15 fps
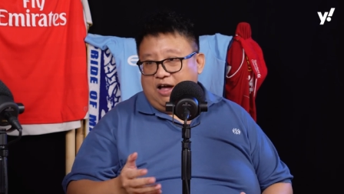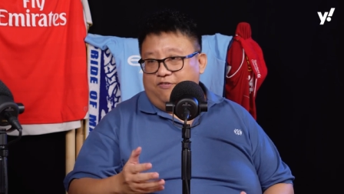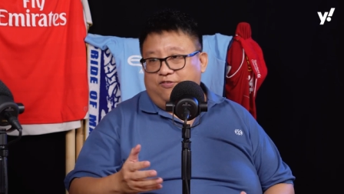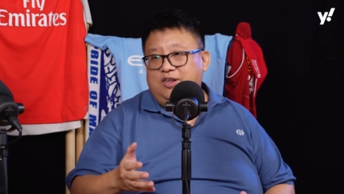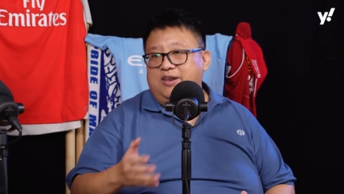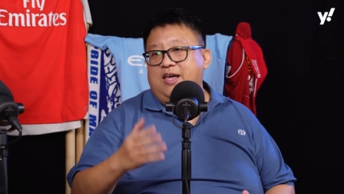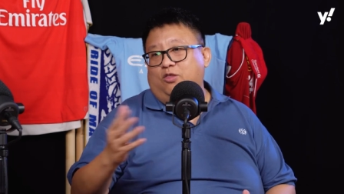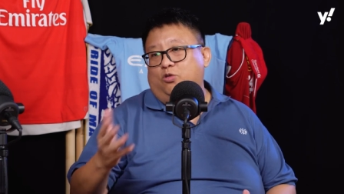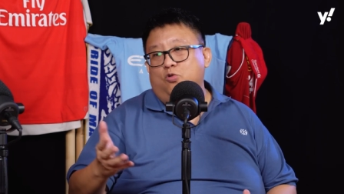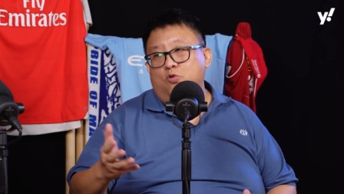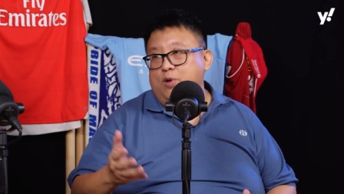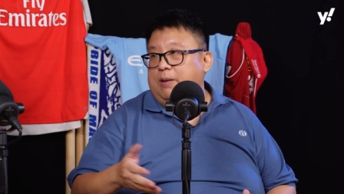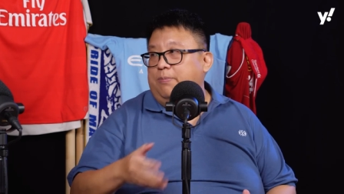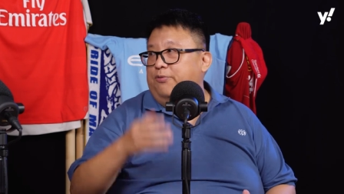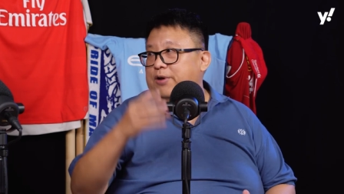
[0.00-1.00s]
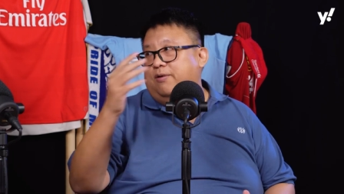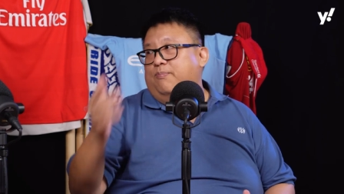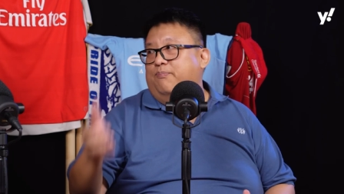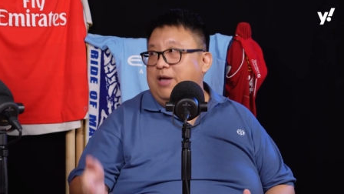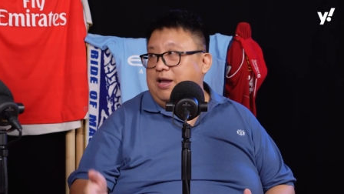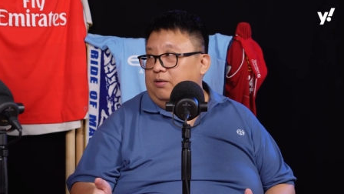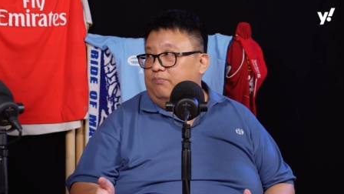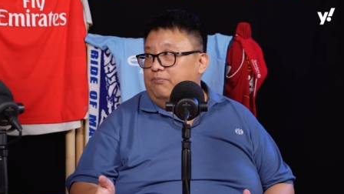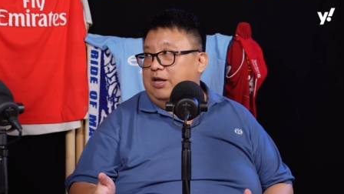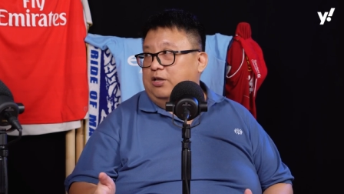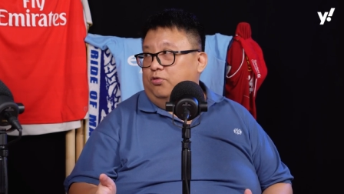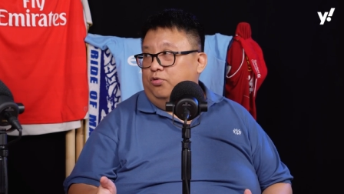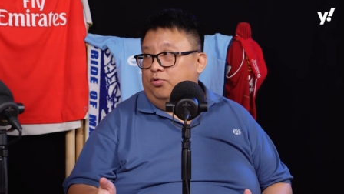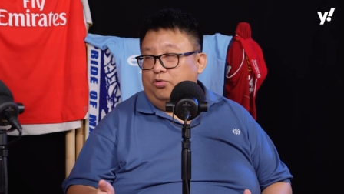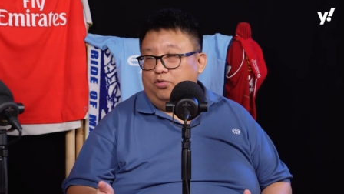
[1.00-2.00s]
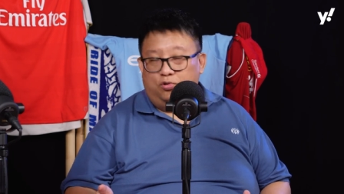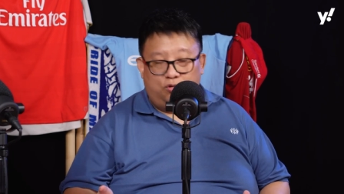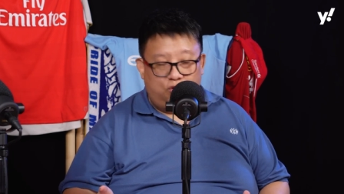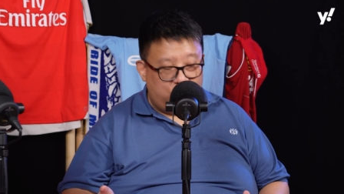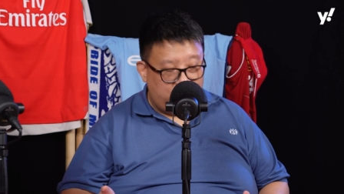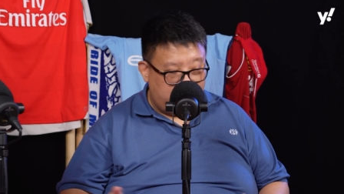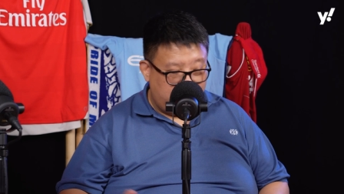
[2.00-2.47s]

after that two week break back back to